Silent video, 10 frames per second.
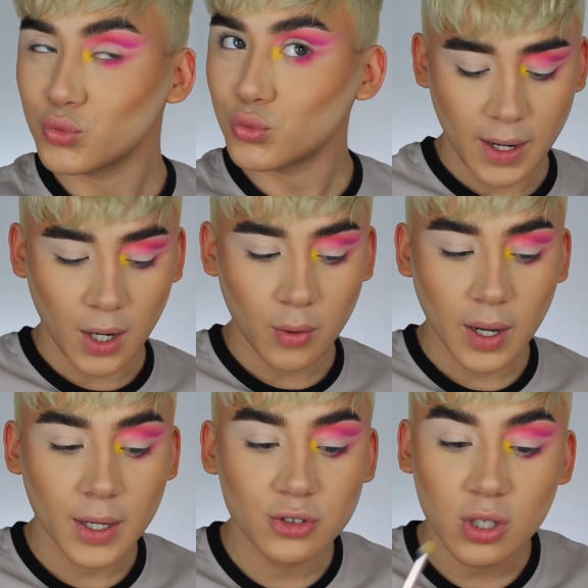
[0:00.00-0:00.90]

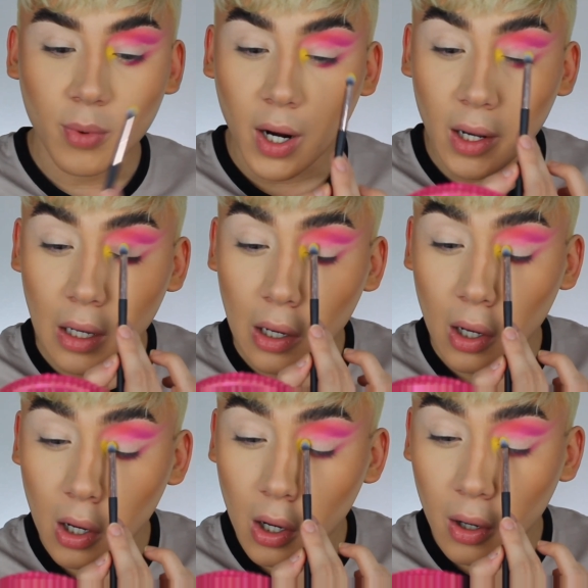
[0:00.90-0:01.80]
Okay, she bright.
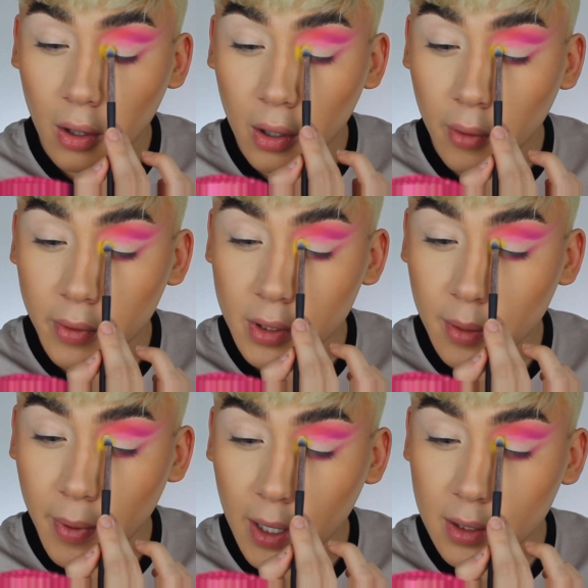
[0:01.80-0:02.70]
Now we're just
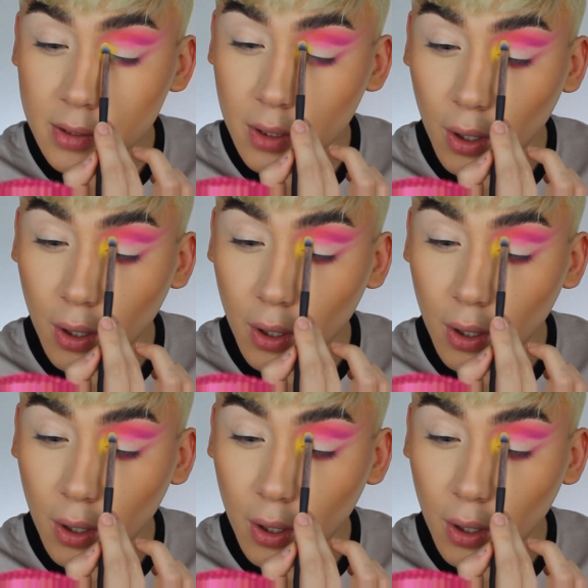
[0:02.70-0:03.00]
gonna pack this